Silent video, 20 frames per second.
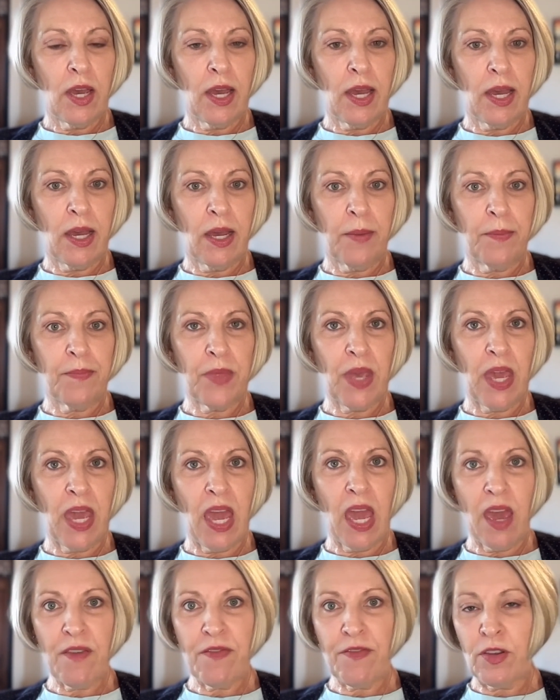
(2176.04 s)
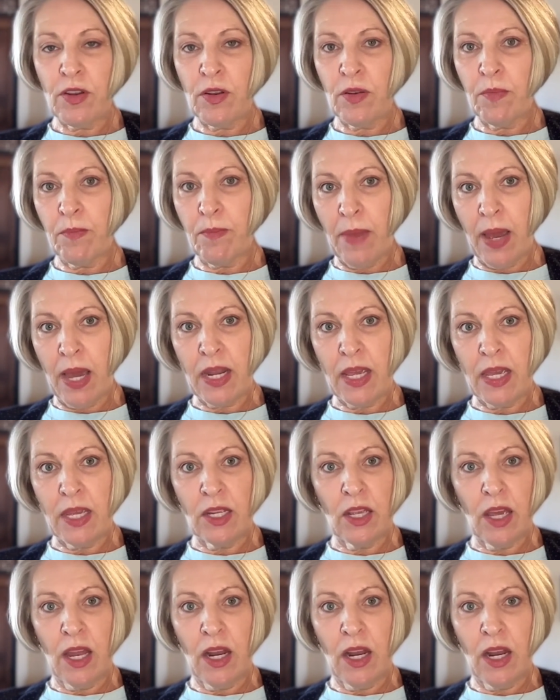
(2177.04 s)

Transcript: effort and money,